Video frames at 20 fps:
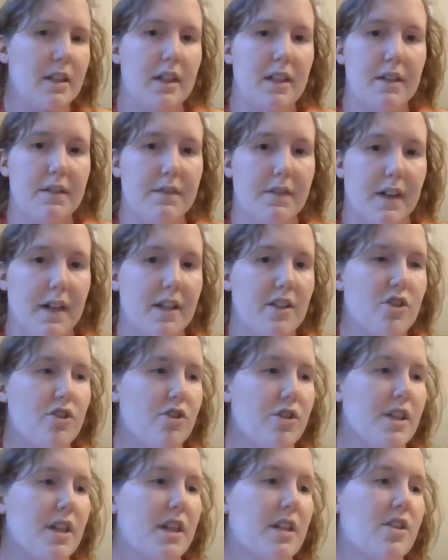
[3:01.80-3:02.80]
He finds
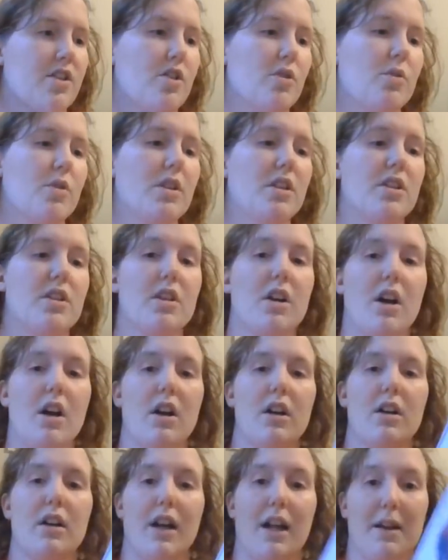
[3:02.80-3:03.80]
Ernesto's
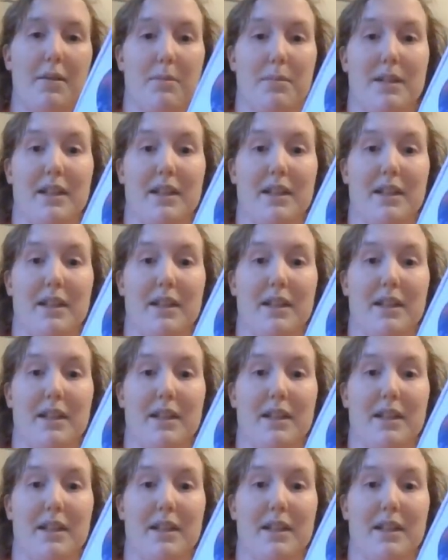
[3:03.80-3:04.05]
guitar and